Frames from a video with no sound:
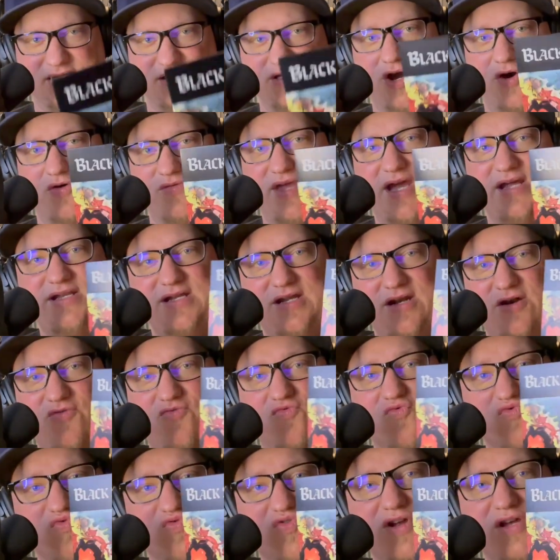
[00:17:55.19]
No, they did a
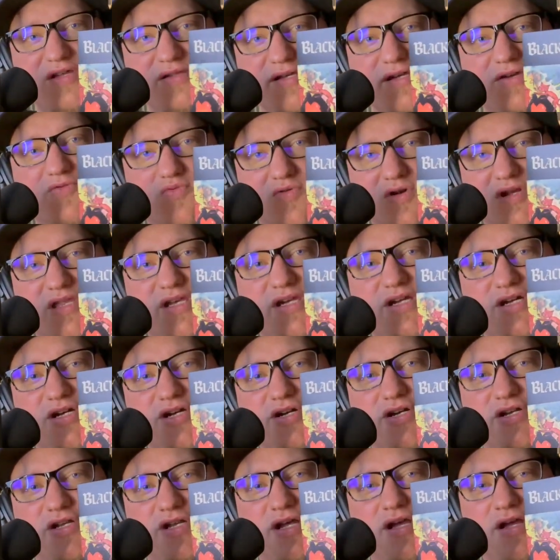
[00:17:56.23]
really, really
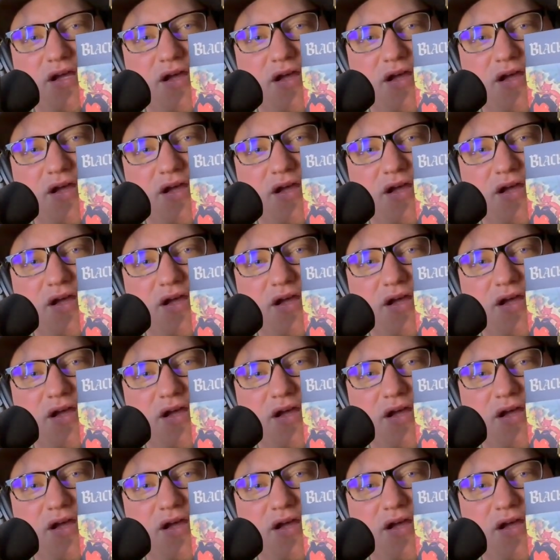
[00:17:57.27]
good